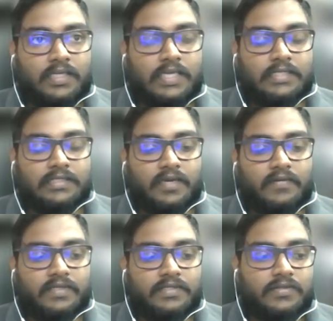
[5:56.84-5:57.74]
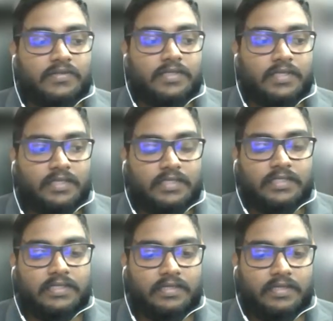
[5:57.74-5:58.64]
Yeah, Java Institute uh, did
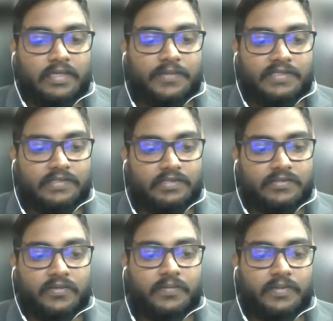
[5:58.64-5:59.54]
an amazing job.